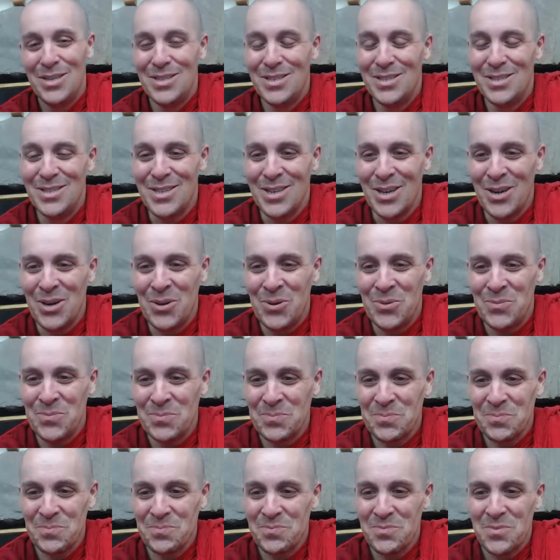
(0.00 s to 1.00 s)
So,
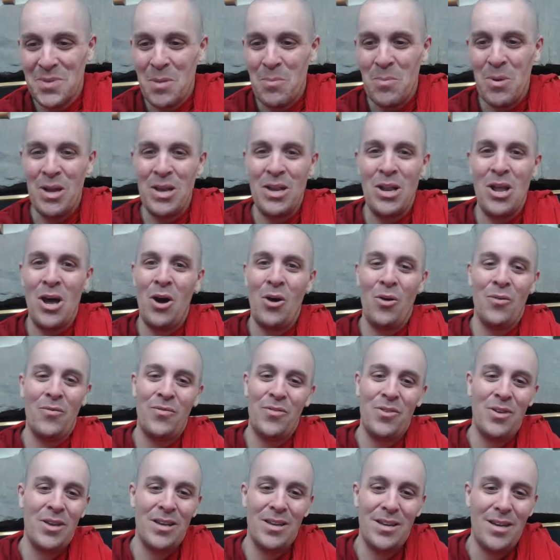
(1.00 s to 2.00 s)
but no, if
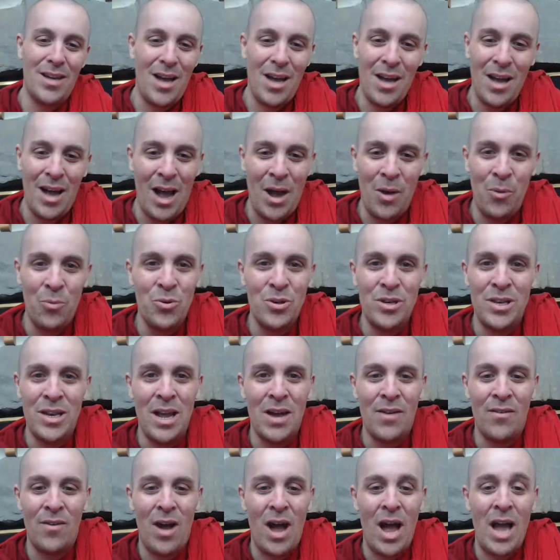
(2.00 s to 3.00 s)
yeah,
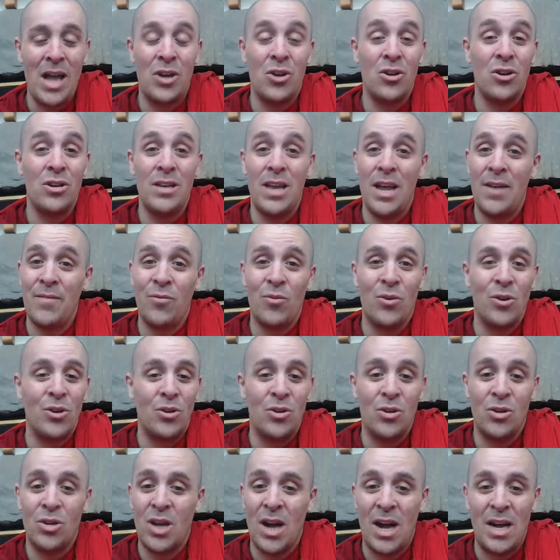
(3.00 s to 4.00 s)
I could never in
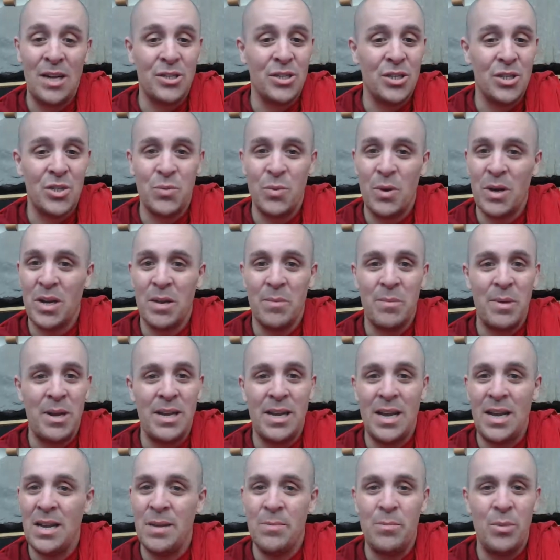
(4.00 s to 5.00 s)
good conscience
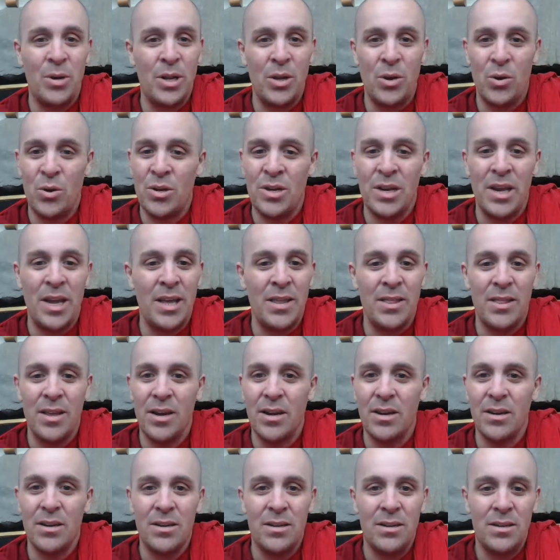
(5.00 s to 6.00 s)
recommend anybody ordain there.
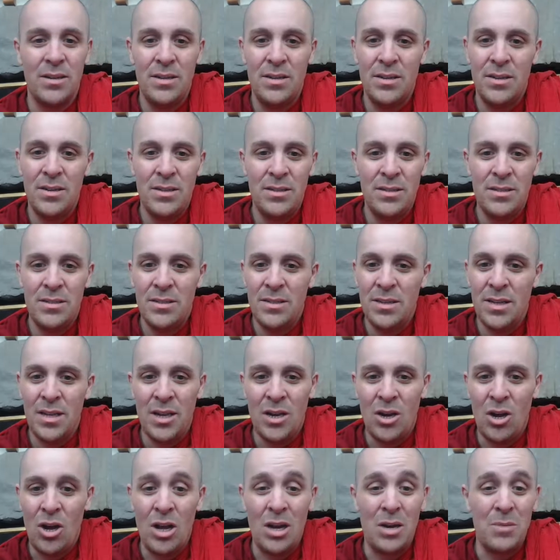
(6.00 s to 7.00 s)

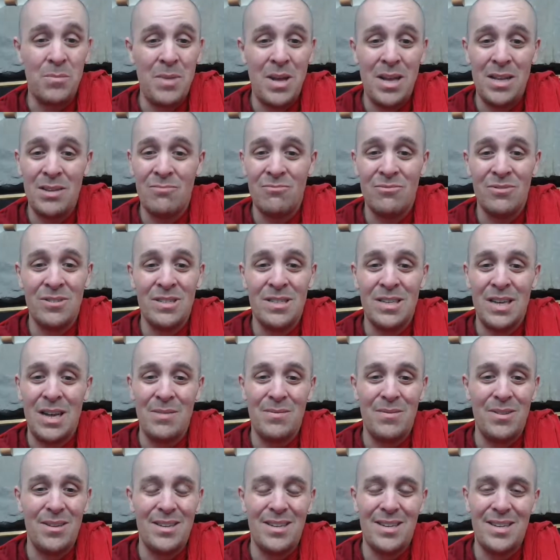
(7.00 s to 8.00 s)
And I'm not really,
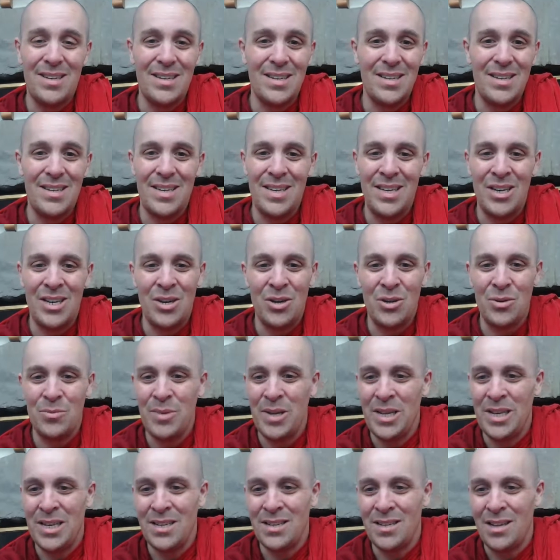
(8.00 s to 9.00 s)
I
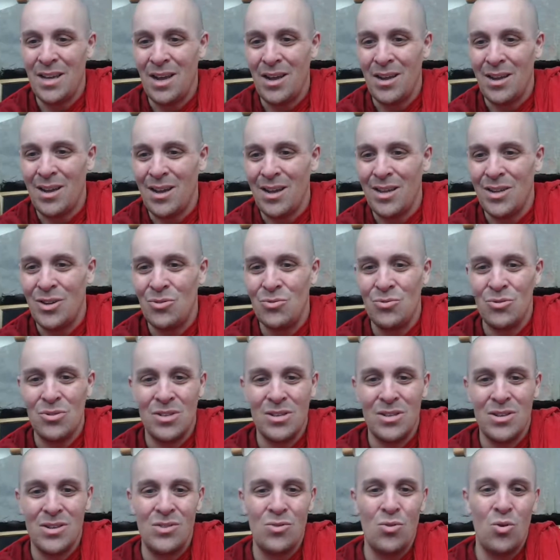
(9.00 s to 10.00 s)
mean, I don't
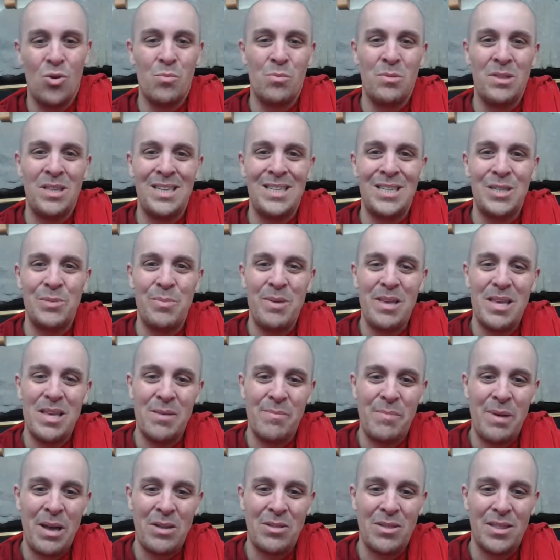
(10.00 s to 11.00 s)
normally speak
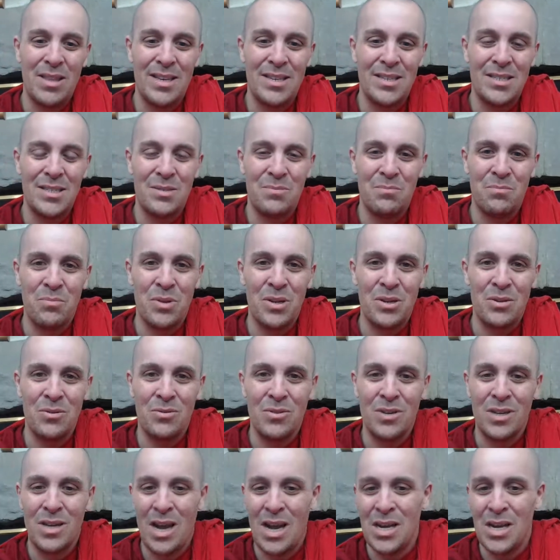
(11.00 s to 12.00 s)
about this, but it
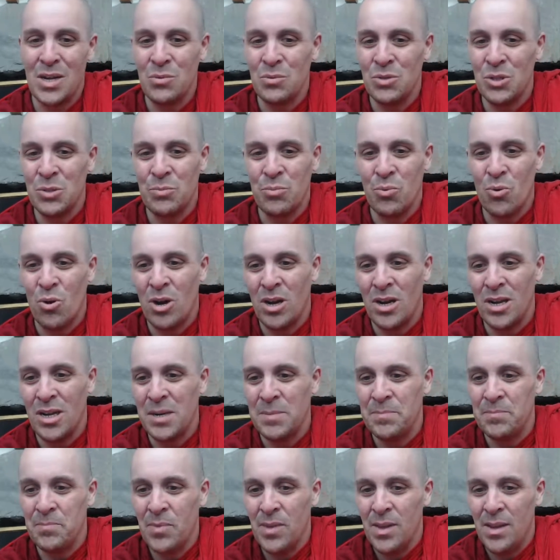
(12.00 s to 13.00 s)
kind of was brought
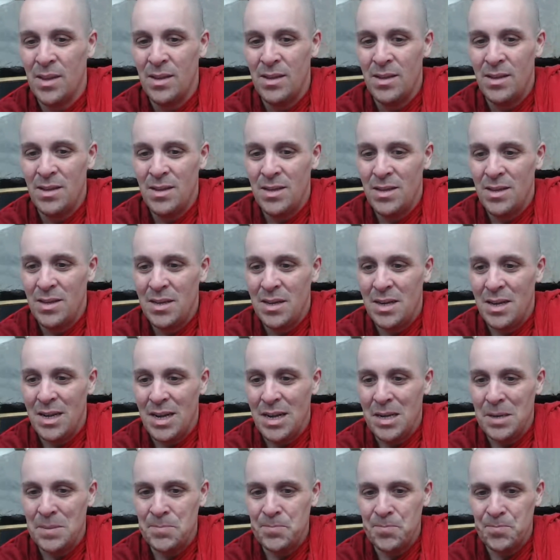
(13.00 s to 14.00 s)
up.
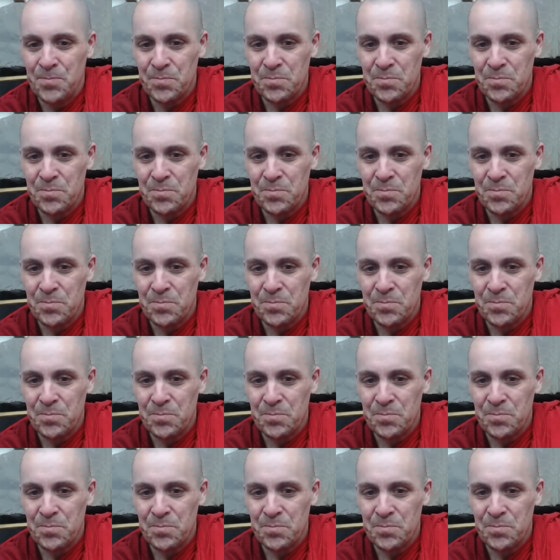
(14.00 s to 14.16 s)
Um,